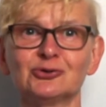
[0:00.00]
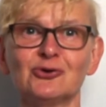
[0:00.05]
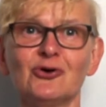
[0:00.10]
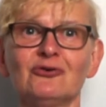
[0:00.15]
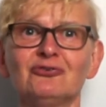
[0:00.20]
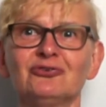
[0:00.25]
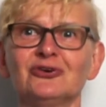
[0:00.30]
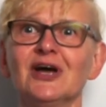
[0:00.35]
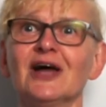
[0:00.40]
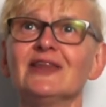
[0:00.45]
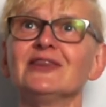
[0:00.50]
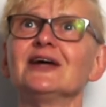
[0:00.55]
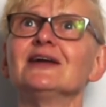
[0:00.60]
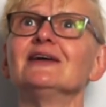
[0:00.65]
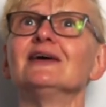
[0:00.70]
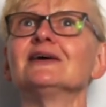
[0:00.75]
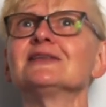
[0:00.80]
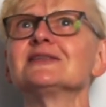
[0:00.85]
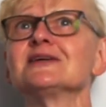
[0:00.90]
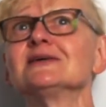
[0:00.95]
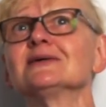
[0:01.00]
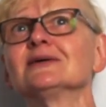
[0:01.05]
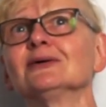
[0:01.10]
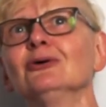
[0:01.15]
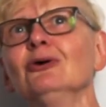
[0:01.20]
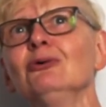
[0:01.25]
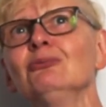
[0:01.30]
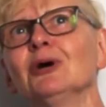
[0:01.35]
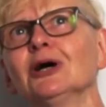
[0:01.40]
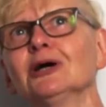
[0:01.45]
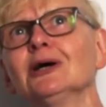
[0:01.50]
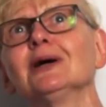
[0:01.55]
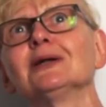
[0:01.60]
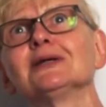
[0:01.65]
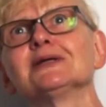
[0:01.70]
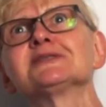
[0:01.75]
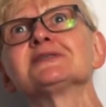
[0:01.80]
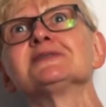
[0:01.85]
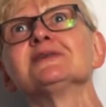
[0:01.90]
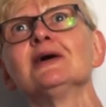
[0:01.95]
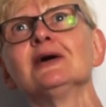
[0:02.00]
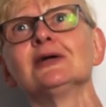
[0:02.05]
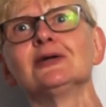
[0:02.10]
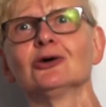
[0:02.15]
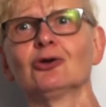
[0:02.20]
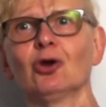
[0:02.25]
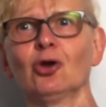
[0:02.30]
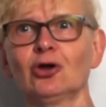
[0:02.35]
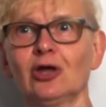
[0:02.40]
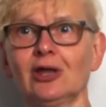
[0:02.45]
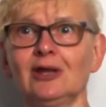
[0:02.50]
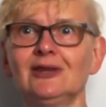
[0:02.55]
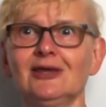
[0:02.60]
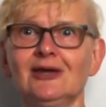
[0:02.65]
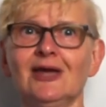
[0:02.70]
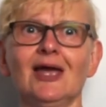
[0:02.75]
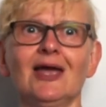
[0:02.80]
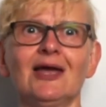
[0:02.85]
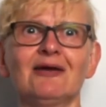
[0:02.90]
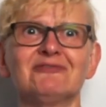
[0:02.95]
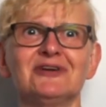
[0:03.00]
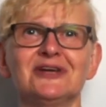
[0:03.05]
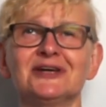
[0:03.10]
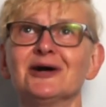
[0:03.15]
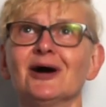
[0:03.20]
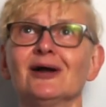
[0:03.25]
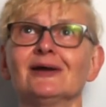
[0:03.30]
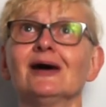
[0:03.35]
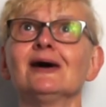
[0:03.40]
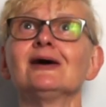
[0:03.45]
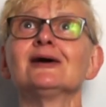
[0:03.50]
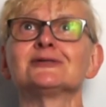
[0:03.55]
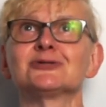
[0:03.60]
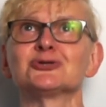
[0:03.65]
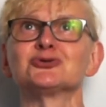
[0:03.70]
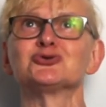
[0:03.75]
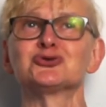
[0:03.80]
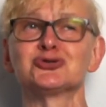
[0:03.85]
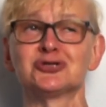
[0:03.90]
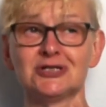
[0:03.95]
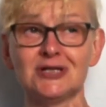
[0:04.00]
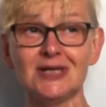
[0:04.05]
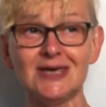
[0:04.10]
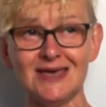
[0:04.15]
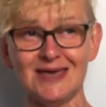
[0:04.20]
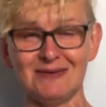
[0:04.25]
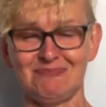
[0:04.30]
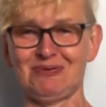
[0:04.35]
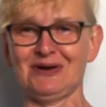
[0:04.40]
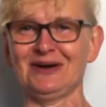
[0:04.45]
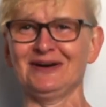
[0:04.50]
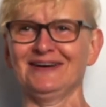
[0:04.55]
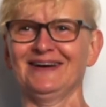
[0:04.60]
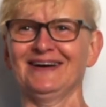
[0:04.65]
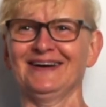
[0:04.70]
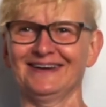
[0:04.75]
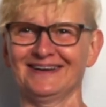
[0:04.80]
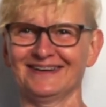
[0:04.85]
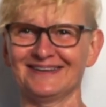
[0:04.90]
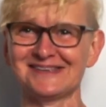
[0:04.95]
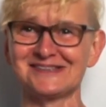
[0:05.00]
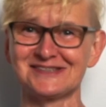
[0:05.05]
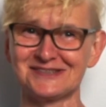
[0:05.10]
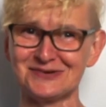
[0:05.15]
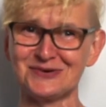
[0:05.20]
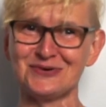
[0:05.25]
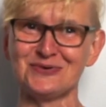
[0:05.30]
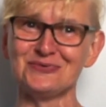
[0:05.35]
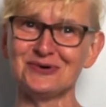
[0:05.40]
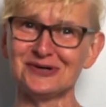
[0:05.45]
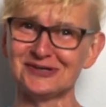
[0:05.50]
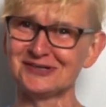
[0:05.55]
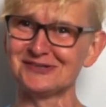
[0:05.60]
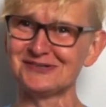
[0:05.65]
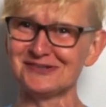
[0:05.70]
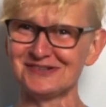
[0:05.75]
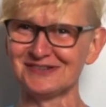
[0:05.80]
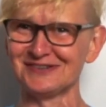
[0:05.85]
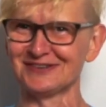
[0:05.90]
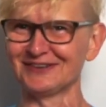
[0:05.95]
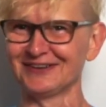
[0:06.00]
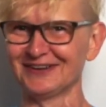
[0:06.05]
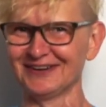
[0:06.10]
coffee, and then I think, oh my God, it's 9 o'clock in the evening and I should sleep. So what to do?